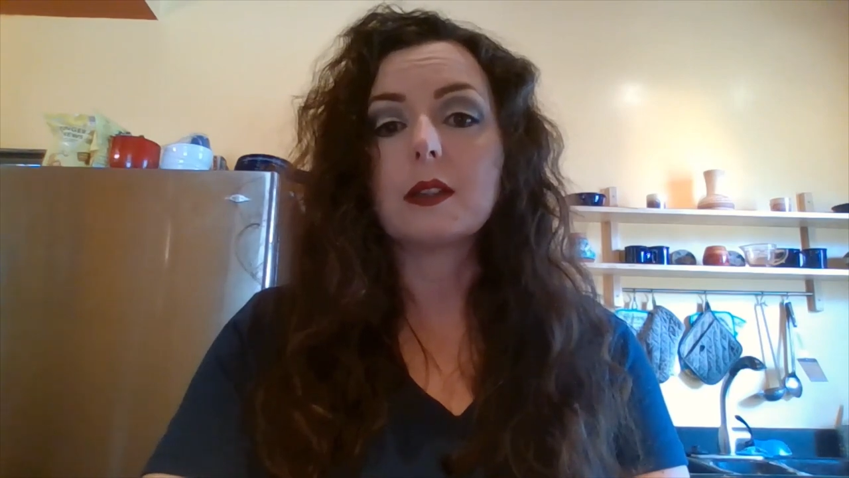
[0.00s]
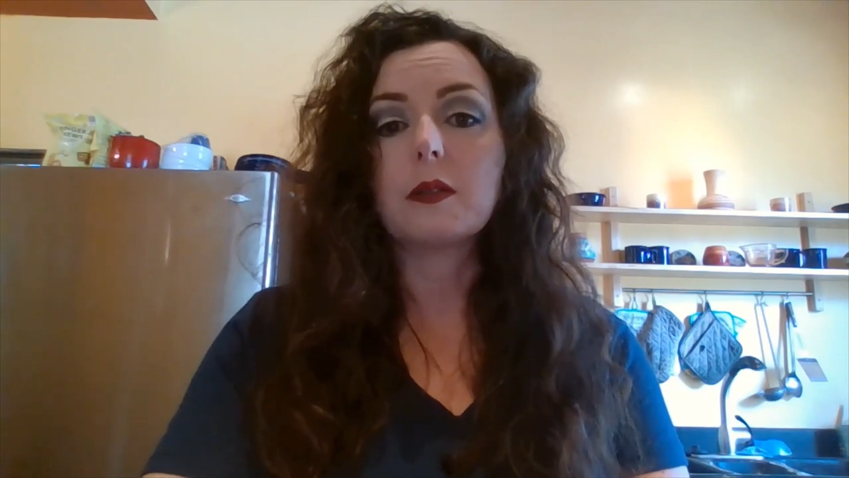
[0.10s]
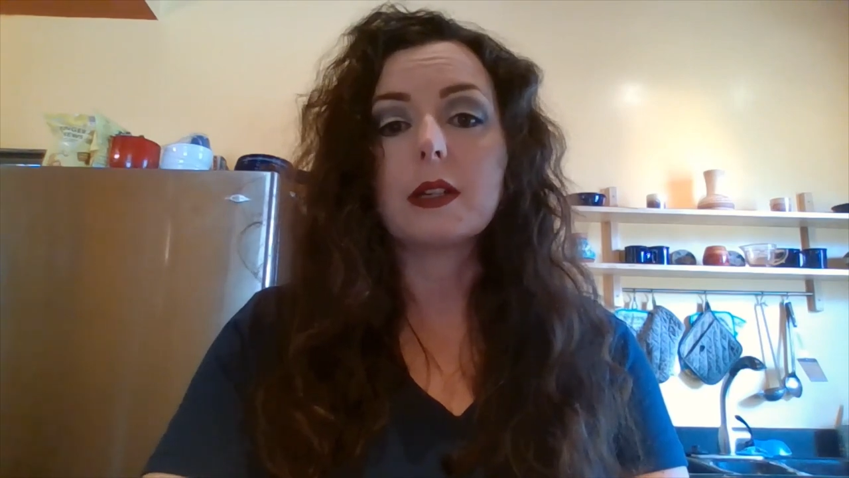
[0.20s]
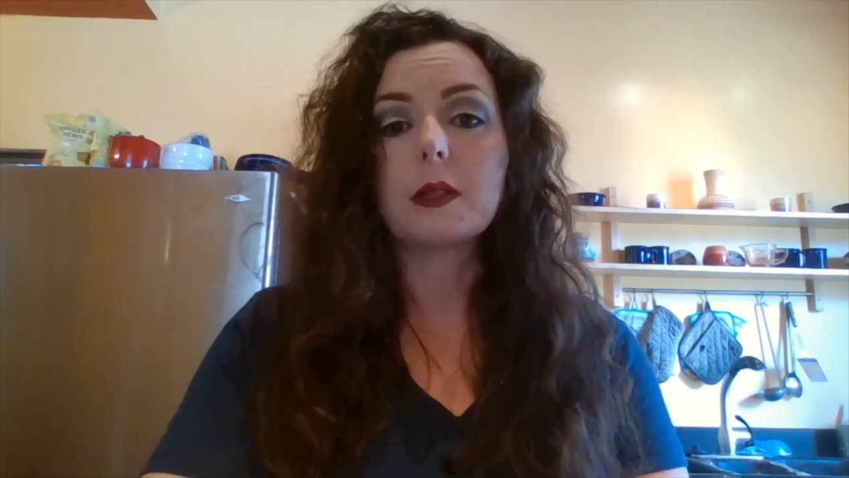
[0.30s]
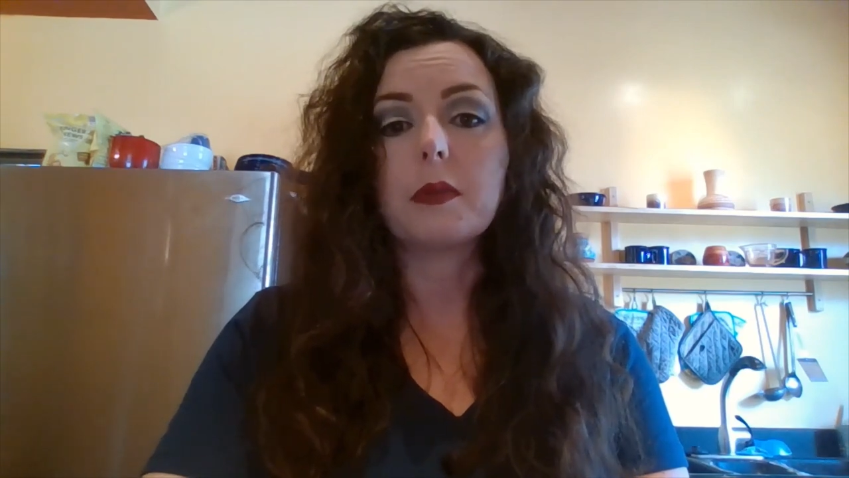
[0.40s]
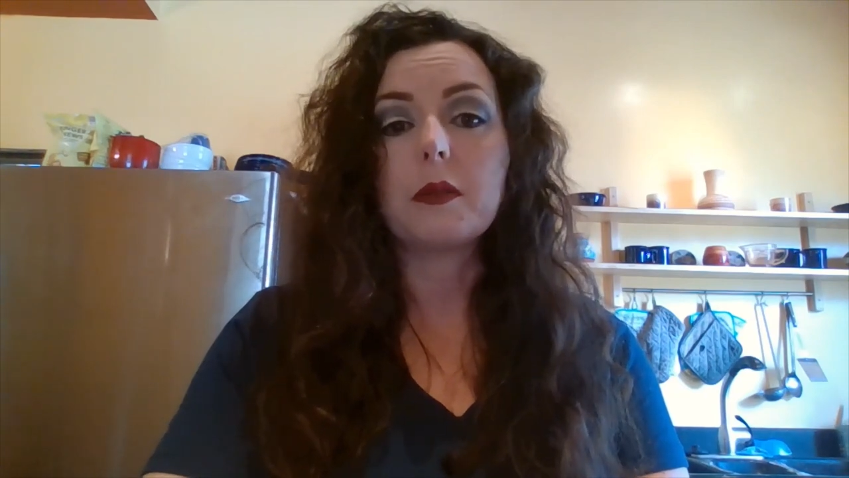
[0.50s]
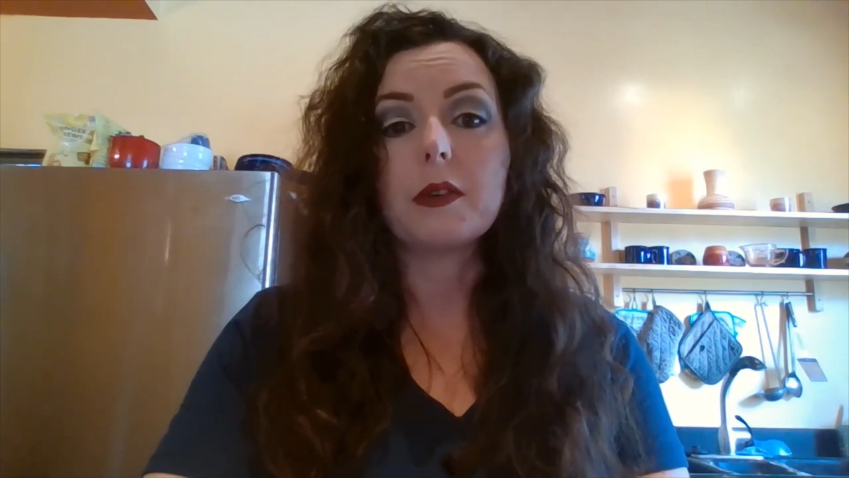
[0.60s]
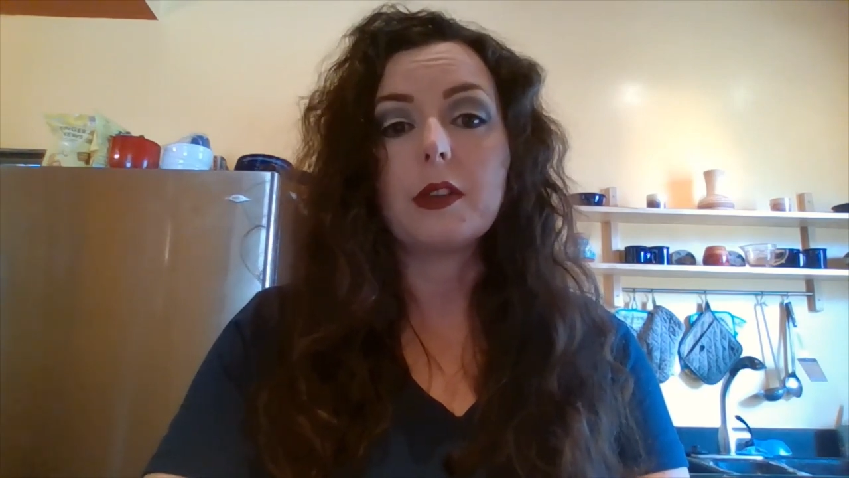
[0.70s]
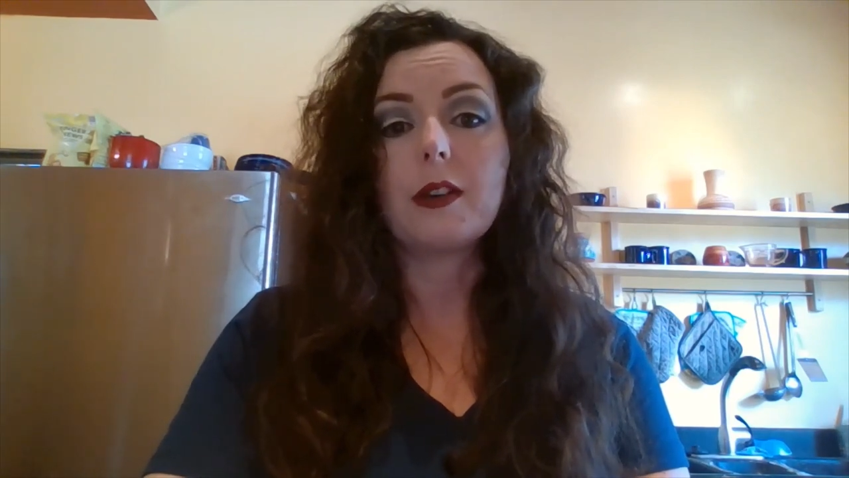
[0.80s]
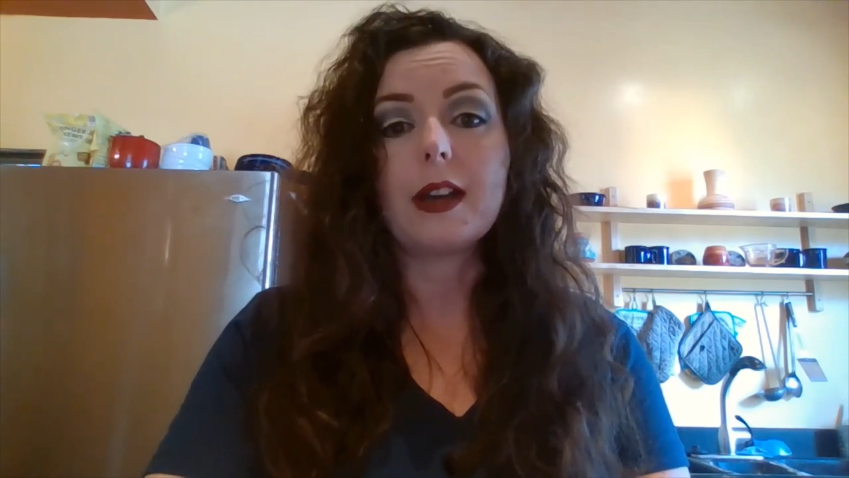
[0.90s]
this recipe
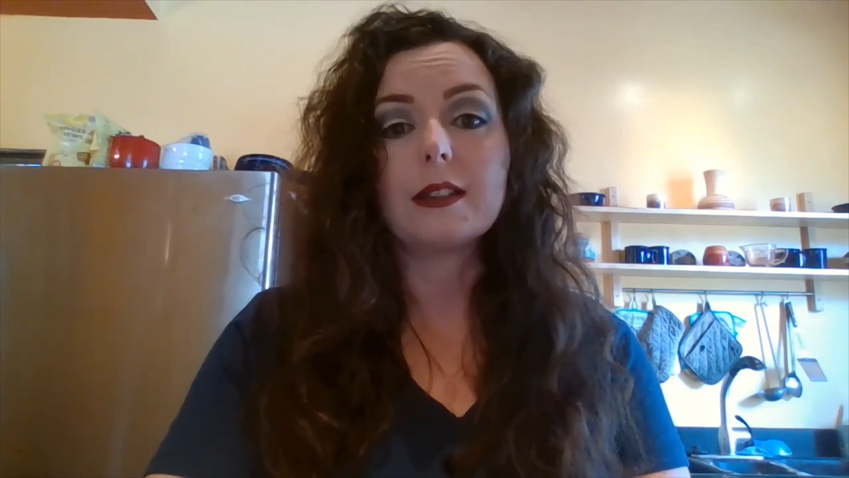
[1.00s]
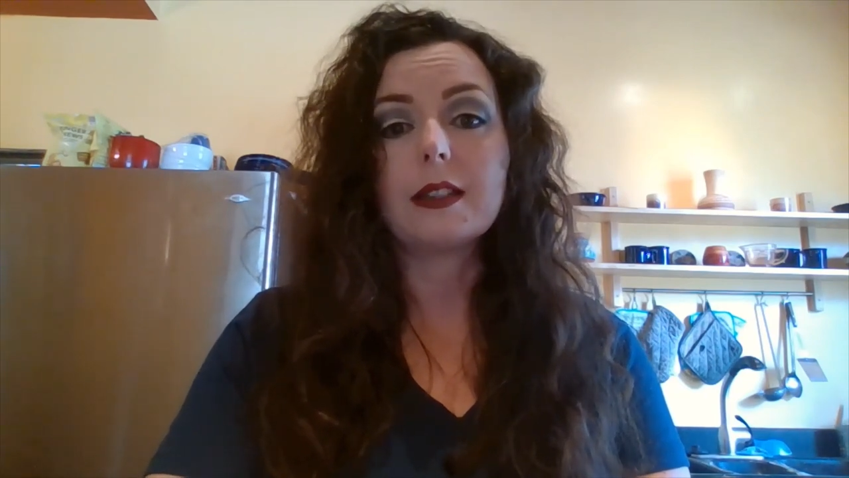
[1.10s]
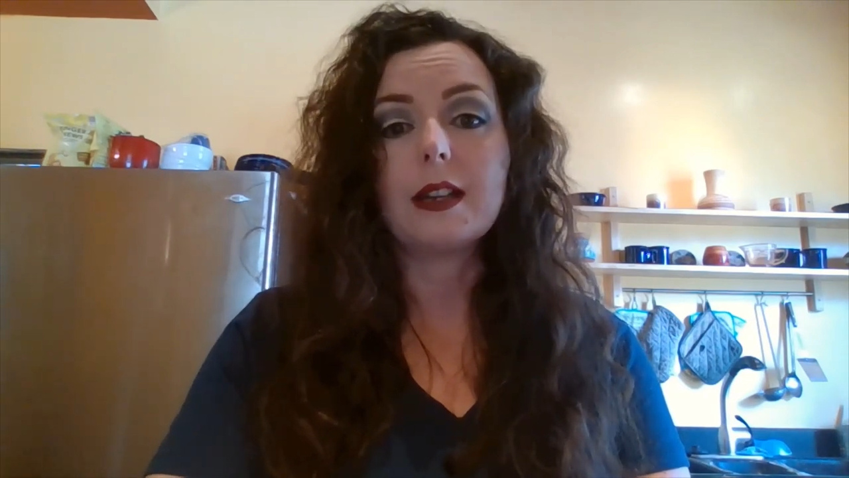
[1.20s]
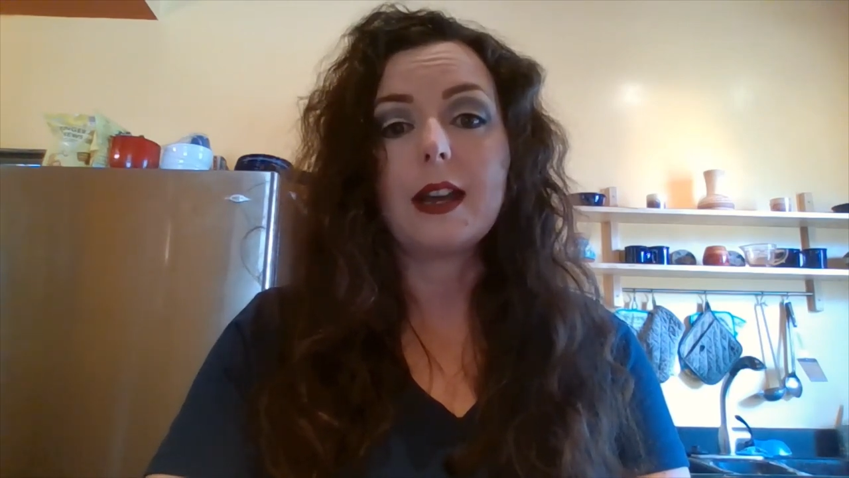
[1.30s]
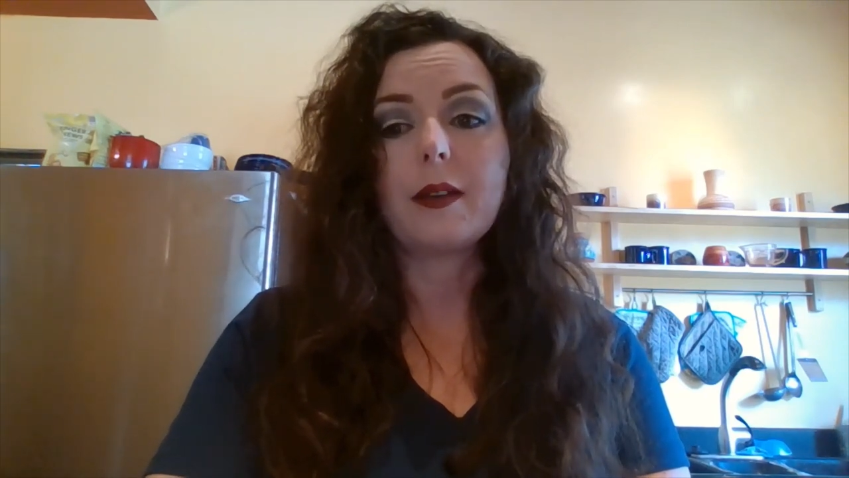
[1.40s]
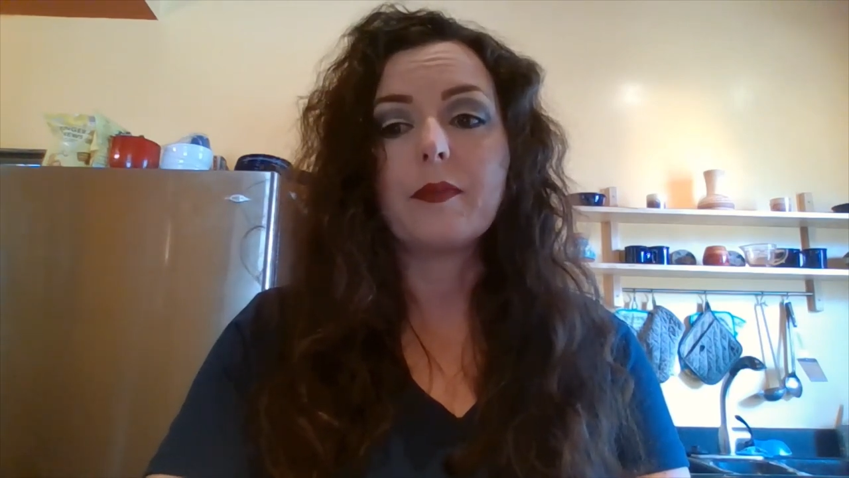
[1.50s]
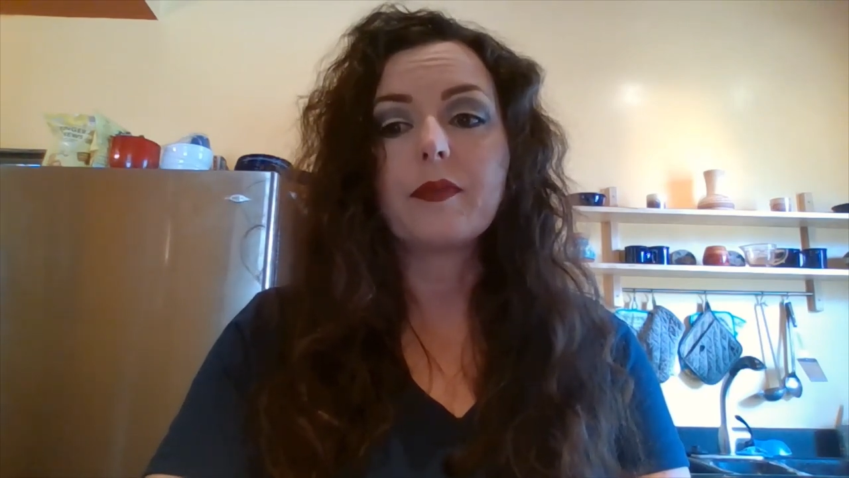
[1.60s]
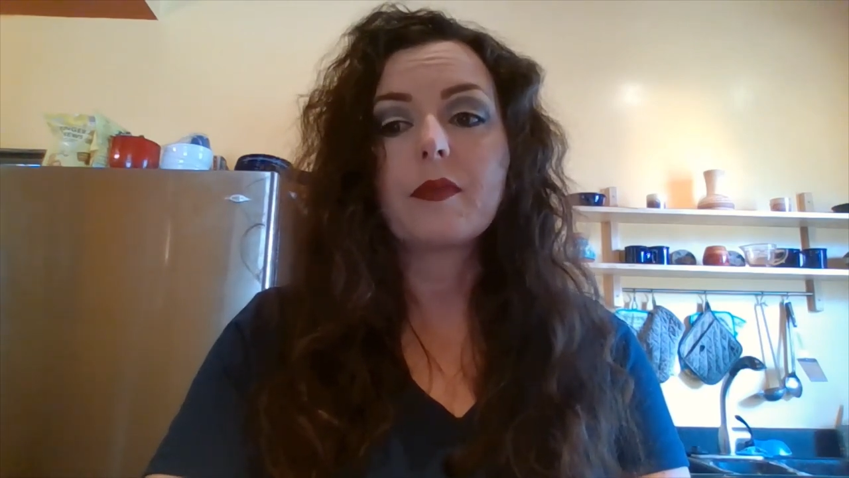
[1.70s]
with you guys today.